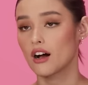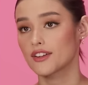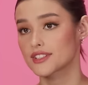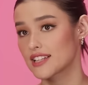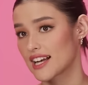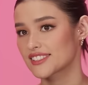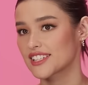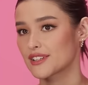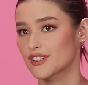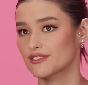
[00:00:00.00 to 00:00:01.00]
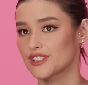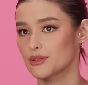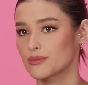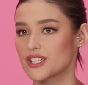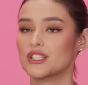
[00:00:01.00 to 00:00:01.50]
on the last day of our
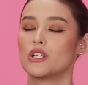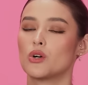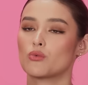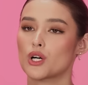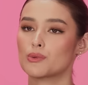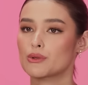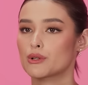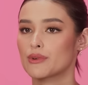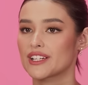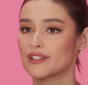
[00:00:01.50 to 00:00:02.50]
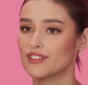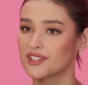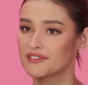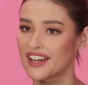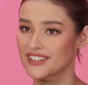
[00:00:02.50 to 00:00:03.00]
filming, while we were waiting for
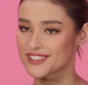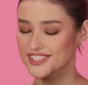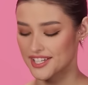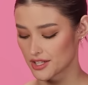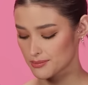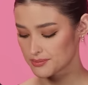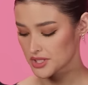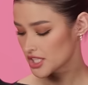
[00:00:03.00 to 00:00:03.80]
the final setup,